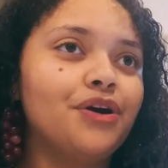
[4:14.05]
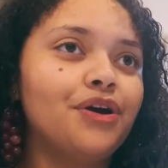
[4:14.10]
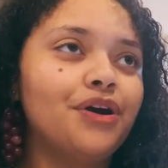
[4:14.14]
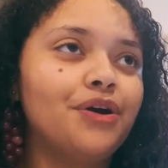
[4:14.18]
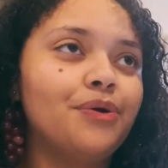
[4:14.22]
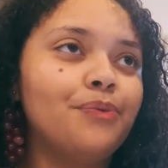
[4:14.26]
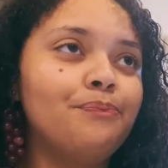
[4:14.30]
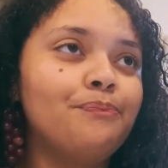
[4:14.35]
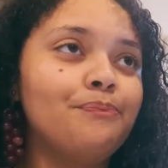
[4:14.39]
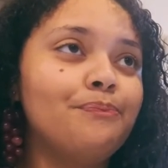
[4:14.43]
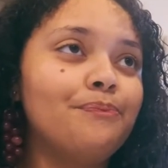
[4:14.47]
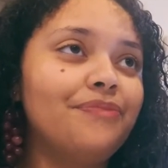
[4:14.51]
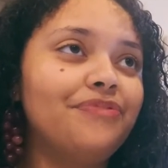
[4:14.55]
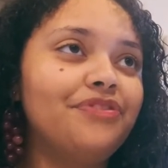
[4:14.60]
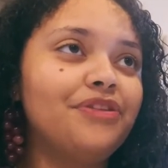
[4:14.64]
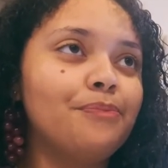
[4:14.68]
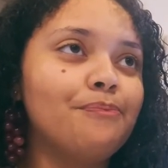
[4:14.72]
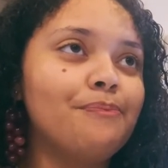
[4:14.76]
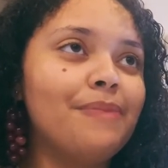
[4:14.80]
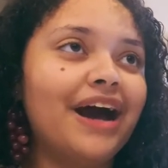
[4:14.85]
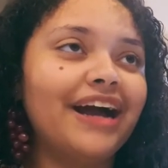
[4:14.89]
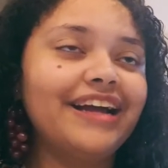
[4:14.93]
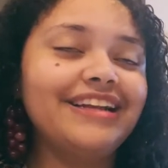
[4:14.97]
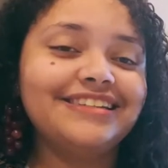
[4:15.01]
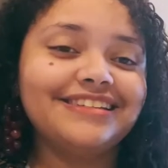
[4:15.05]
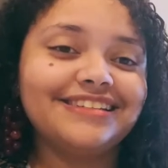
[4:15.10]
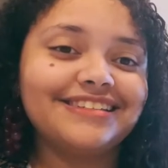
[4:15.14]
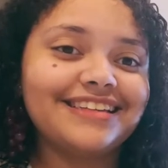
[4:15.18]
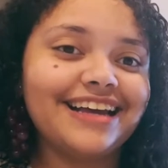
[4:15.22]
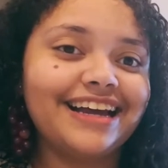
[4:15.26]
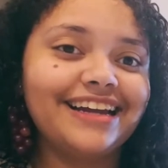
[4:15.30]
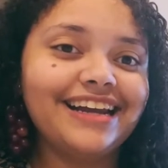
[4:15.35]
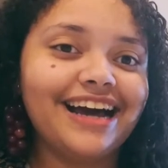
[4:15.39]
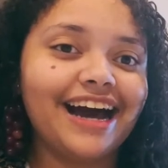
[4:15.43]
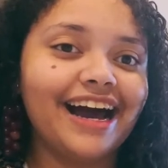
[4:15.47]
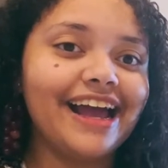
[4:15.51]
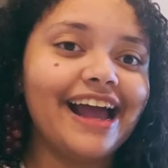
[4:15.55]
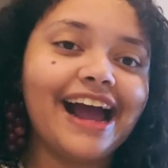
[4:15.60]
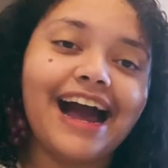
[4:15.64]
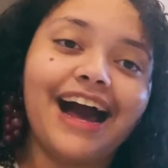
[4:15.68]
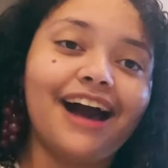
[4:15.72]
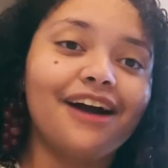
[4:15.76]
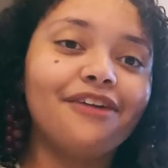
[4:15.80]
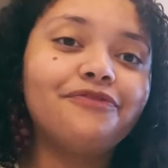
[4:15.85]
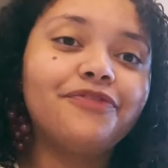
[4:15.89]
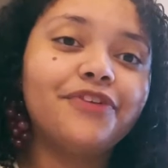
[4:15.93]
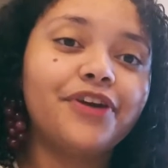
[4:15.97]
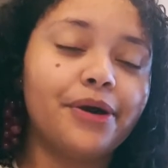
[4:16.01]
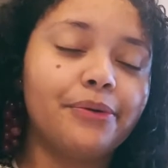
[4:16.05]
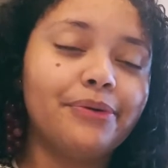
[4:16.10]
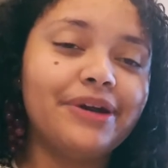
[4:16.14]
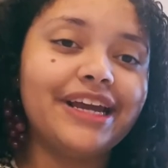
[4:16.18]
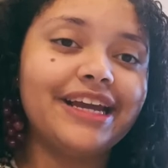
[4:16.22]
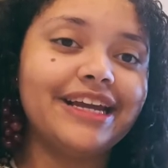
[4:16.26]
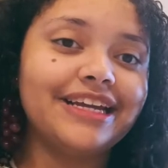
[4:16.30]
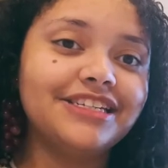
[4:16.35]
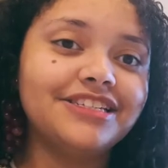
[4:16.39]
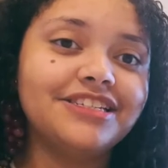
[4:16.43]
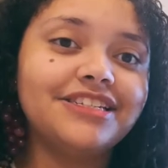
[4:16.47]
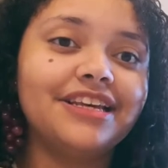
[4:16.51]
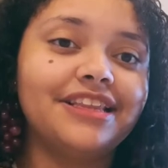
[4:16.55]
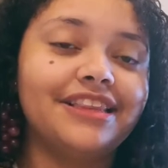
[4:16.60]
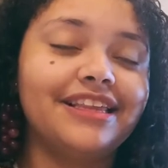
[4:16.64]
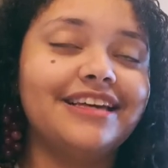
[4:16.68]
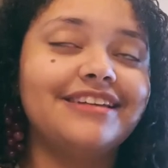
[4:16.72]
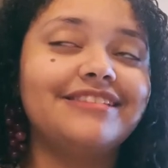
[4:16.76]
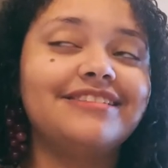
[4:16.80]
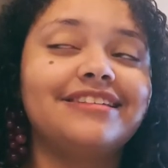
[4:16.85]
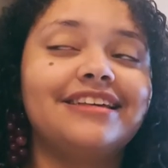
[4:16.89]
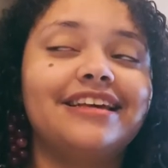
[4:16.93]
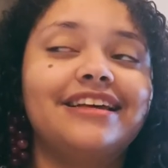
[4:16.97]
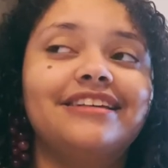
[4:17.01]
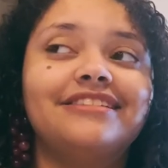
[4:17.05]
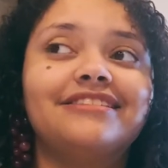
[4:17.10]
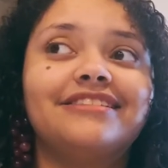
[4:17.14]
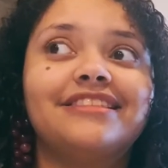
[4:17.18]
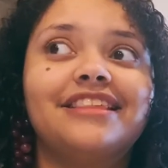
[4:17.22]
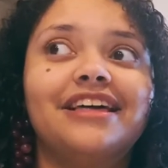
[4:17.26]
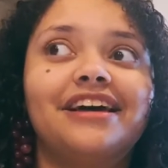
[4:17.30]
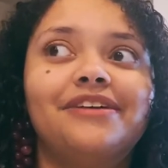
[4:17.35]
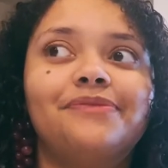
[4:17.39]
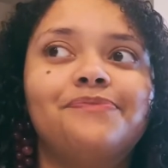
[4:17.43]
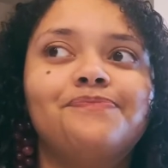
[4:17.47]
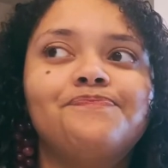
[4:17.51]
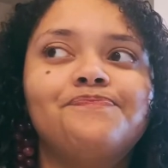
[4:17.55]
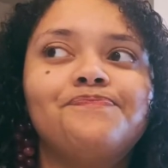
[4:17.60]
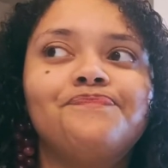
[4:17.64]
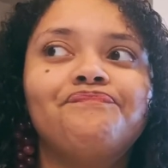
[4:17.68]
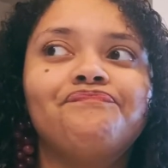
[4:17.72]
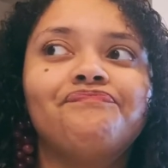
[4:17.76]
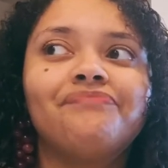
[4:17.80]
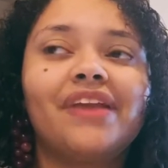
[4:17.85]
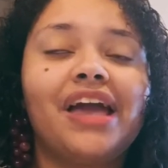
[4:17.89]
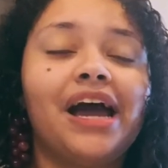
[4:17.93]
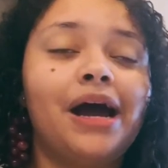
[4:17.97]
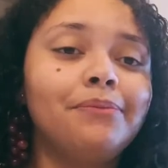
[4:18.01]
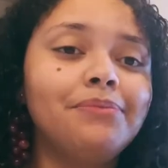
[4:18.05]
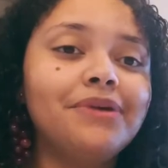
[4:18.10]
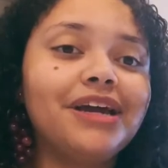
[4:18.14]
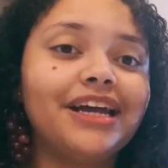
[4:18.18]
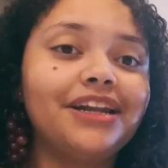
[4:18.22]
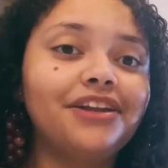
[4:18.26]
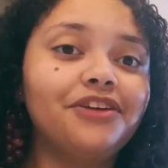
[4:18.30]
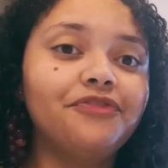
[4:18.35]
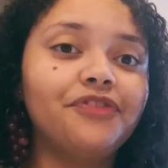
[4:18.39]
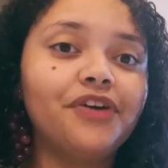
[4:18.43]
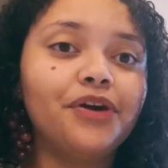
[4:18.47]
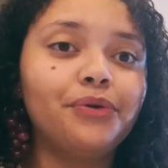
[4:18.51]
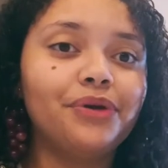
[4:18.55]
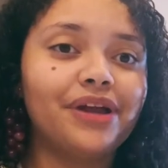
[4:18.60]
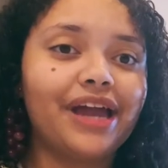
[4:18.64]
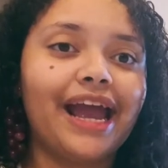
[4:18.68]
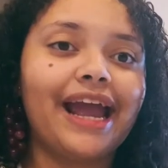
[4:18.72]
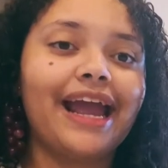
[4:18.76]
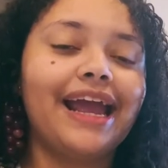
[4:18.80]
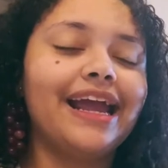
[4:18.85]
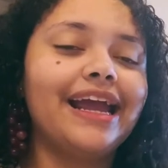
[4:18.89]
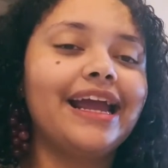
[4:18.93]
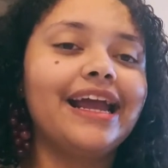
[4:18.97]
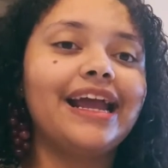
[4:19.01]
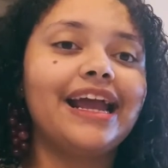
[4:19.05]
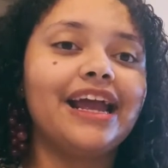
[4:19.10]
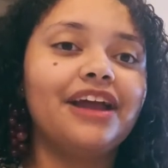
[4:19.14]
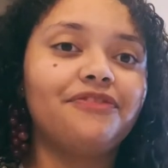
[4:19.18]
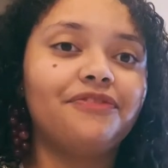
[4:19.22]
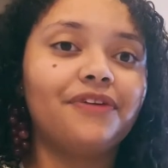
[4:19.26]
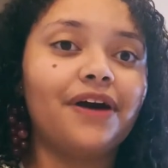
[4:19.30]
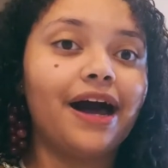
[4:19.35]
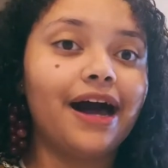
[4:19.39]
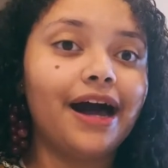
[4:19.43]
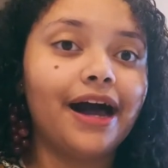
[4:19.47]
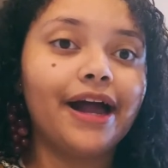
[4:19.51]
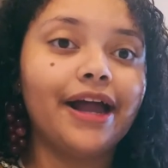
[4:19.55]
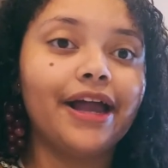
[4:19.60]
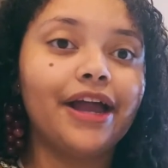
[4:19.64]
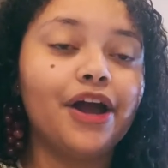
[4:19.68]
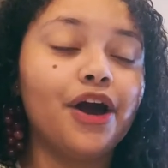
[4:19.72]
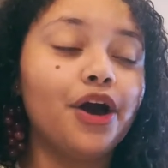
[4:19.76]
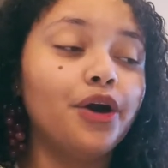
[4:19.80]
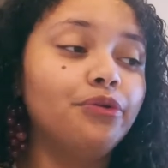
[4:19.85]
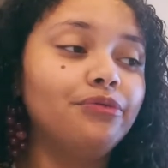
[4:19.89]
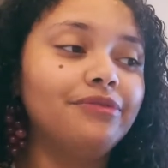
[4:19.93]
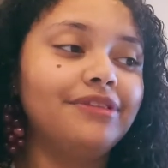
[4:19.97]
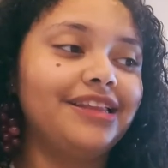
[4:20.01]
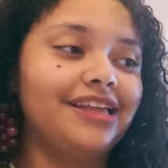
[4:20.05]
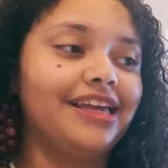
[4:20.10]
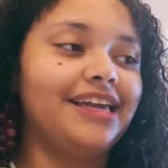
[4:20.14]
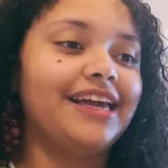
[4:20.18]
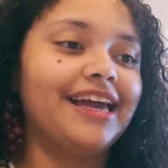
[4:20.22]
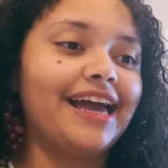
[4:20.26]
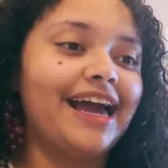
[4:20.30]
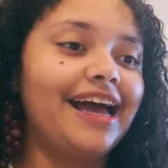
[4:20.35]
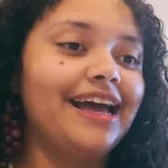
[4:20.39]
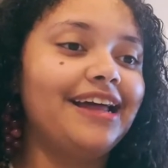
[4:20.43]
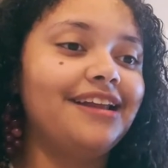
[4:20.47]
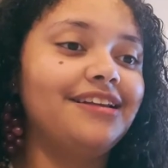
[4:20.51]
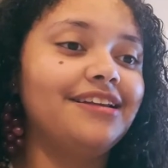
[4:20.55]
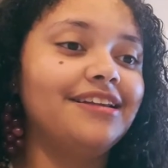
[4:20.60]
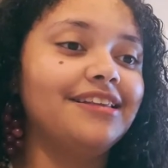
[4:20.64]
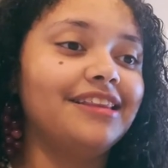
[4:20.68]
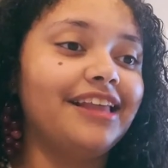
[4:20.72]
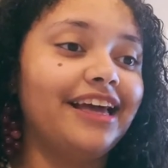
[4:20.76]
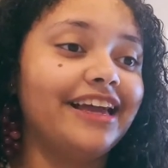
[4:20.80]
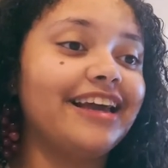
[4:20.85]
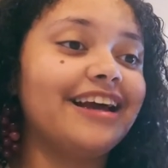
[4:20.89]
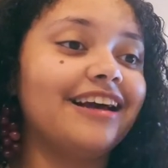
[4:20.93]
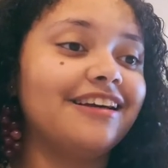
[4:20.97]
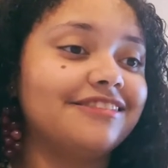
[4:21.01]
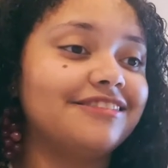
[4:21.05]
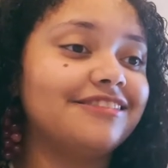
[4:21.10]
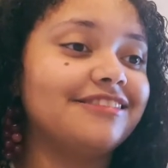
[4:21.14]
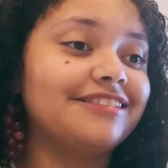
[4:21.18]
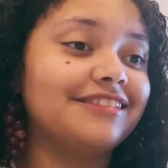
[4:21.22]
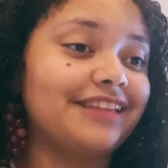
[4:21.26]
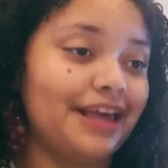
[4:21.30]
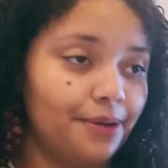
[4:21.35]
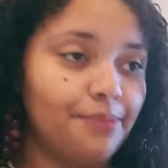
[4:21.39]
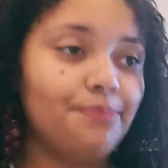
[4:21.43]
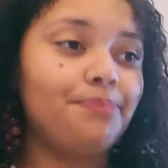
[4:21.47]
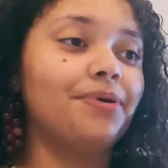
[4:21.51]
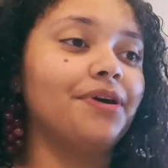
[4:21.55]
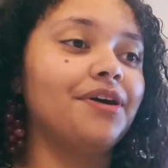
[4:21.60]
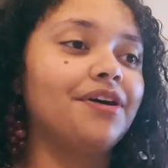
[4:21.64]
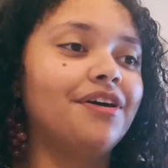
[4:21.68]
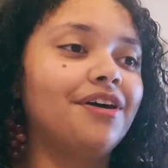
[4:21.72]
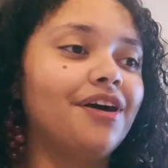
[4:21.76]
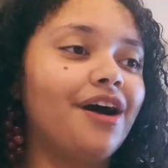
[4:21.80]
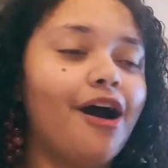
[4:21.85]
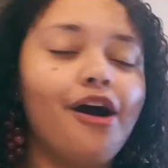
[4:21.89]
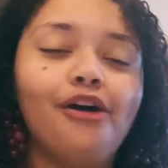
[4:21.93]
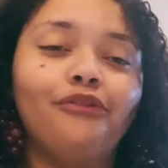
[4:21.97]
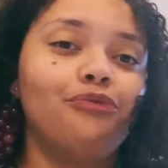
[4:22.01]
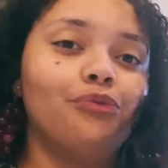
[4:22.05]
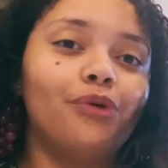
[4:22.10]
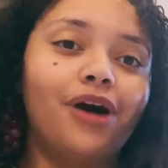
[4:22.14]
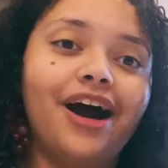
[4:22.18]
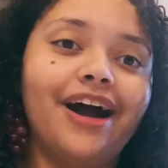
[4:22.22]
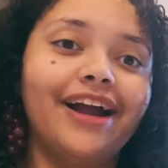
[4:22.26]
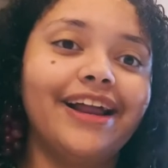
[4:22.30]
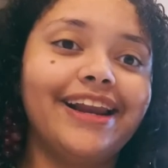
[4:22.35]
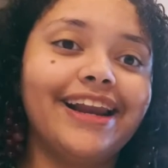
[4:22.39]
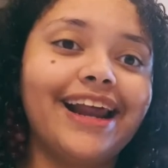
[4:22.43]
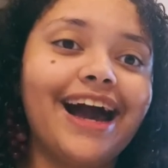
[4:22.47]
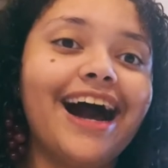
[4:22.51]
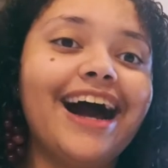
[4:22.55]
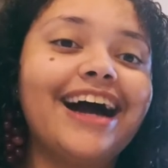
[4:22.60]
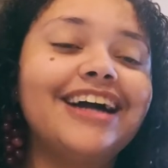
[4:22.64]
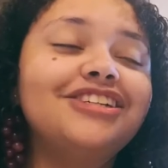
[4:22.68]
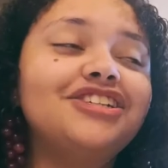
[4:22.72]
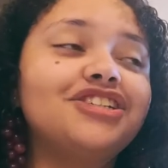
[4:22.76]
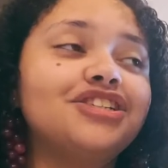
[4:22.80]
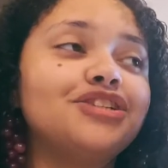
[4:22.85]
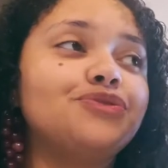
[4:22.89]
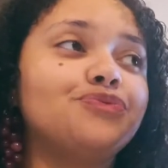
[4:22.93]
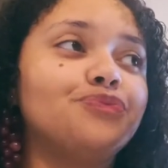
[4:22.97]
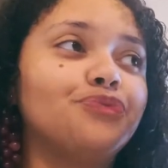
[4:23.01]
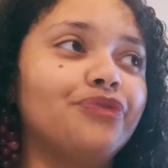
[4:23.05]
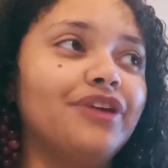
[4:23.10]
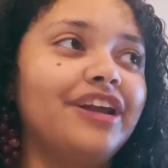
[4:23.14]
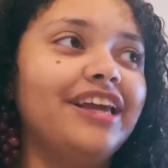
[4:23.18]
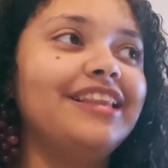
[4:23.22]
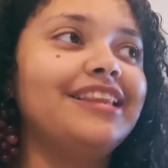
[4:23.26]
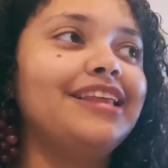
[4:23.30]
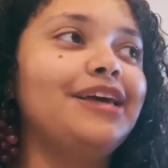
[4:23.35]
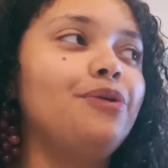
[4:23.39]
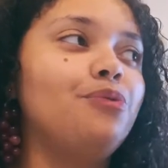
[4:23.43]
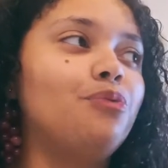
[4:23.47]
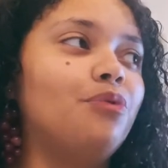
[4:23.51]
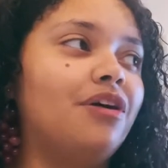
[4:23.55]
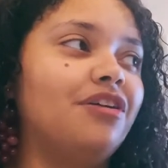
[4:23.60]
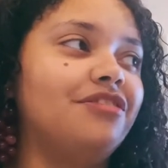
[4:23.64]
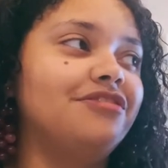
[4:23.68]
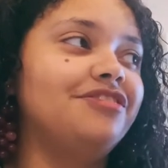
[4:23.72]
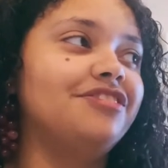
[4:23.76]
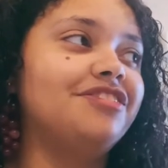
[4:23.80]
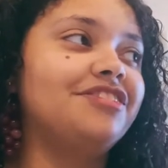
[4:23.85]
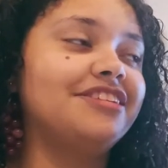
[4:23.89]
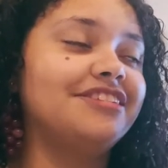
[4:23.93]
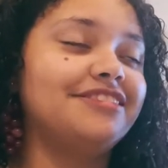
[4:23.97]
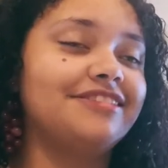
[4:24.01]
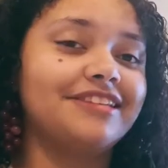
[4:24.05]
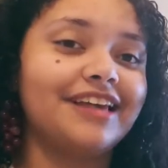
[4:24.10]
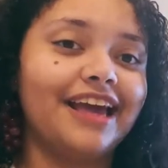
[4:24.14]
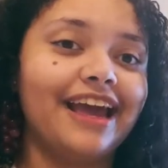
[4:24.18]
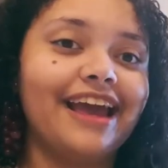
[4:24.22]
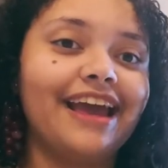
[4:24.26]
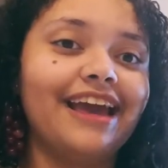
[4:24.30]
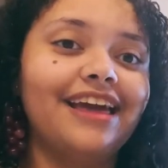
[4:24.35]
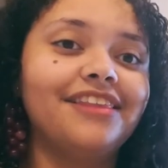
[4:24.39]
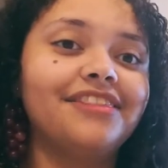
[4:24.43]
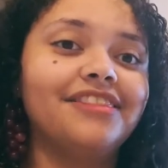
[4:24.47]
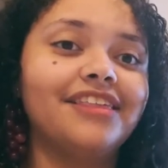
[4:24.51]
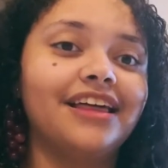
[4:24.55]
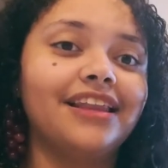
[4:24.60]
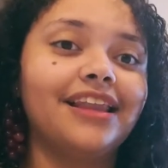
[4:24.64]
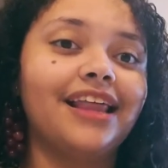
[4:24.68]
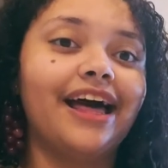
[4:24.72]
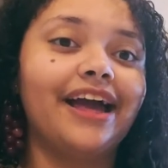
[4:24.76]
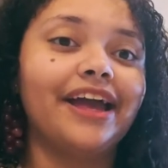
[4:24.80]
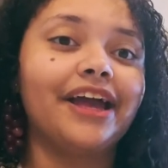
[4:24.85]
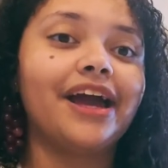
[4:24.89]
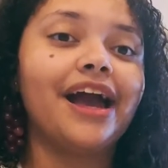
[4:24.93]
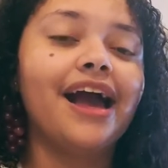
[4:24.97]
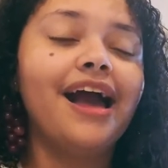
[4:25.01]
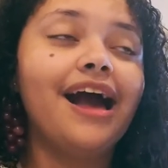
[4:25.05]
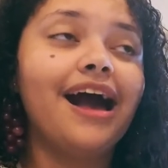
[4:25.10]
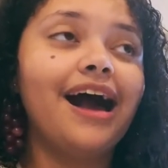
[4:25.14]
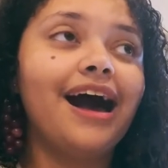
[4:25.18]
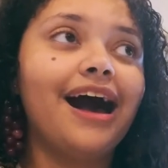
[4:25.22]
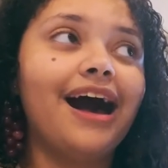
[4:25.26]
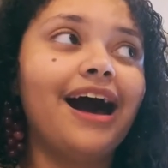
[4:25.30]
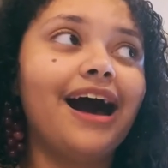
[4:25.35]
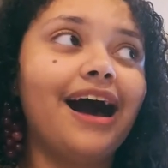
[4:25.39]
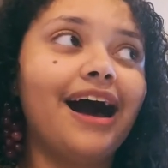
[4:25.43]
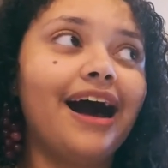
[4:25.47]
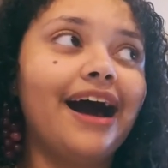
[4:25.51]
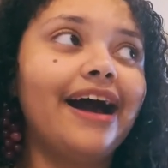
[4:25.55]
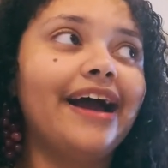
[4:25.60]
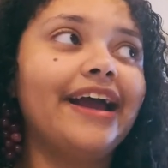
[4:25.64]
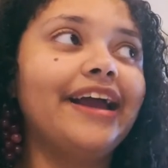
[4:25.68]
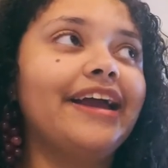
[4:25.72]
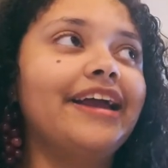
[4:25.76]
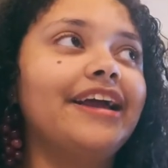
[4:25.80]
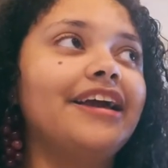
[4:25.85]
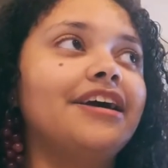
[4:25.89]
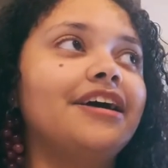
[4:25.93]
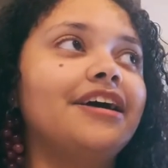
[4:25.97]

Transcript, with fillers: the mindset I have going into this is that I'm kind of okay if I only get like a sip of wine. I just really want to say that like I